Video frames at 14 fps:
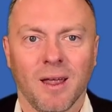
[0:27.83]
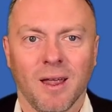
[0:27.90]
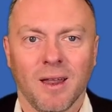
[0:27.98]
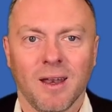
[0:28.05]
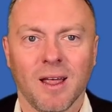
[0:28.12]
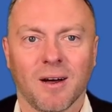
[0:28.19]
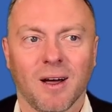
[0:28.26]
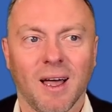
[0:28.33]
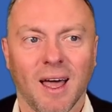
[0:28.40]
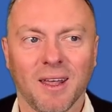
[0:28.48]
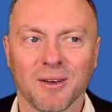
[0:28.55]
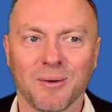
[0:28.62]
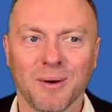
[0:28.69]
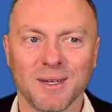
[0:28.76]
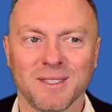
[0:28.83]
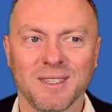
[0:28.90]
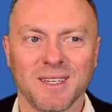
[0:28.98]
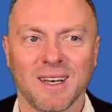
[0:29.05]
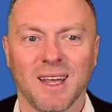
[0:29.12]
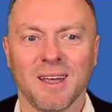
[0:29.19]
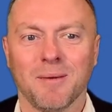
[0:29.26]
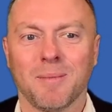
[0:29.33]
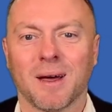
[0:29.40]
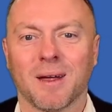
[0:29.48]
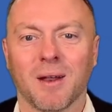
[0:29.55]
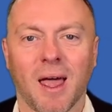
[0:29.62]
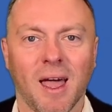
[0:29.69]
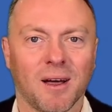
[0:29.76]
Now, I had a question today
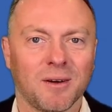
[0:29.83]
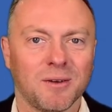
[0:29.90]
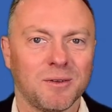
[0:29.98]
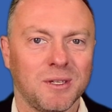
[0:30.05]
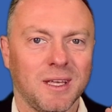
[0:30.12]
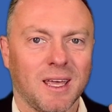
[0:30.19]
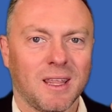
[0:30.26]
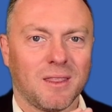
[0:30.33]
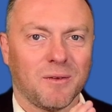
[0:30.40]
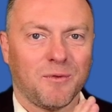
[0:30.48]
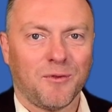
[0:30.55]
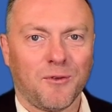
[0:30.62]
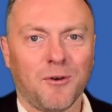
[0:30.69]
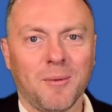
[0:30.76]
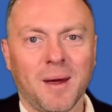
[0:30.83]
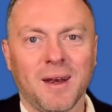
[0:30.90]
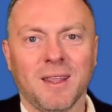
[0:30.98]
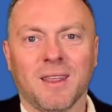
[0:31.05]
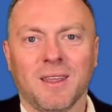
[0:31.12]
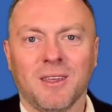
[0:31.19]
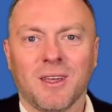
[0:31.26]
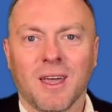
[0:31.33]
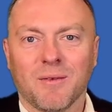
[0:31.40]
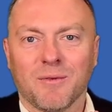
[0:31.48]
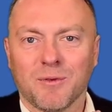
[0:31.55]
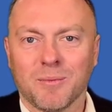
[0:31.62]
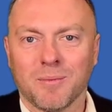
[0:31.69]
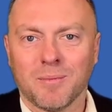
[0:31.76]
about how to get the formatting that you get
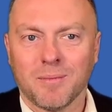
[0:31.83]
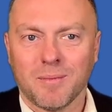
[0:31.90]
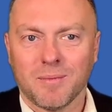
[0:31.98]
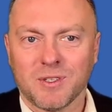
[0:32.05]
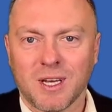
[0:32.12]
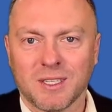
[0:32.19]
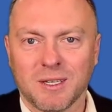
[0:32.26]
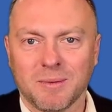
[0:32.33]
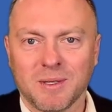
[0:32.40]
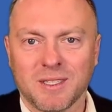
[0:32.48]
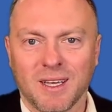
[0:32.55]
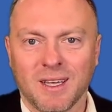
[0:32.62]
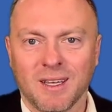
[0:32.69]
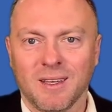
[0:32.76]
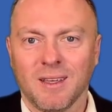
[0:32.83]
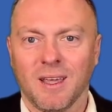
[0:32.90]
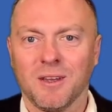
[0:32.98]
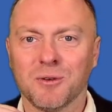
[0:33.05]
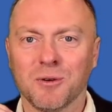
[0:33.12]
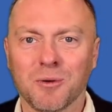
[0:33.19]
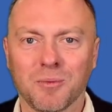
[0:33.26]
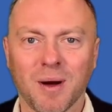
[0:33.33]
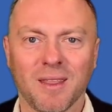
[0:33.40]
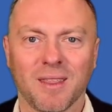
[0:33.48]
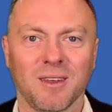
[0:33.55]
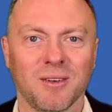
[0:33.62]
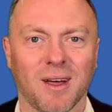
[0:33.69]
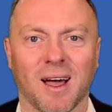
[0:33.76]
from ChatGPT into a way
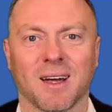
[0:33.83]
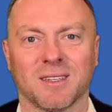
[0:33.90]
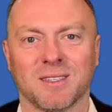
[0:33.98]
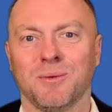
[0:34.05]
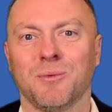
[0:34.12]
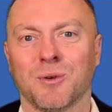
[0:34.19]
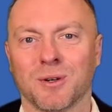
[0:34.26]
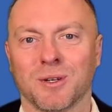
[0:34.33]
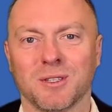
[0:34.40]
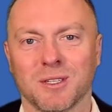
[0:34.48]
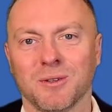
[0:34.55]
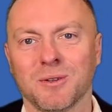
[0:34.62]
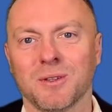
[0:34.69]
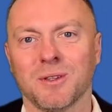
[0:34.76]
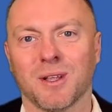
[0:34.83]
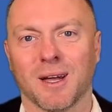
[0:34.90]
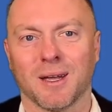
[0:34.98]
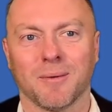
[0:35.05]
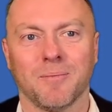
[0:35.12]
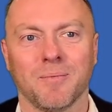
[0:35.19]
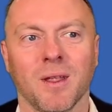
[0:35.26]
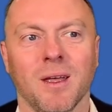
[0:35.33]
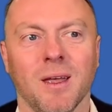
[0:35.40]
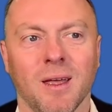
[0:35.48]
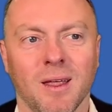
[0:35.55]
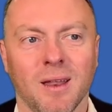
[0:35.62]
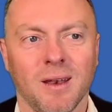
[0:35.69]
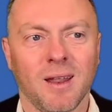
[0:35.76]
that you actually want it to look like.
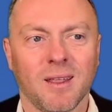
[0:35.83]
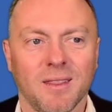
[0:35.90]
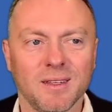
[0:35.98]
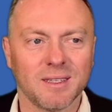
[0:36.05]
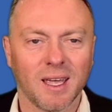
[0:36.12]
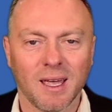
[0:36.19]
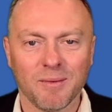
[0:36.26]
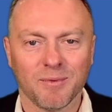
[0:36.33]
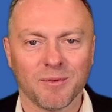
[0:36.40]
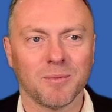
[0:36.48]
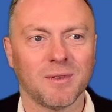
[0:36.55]
Now, this came from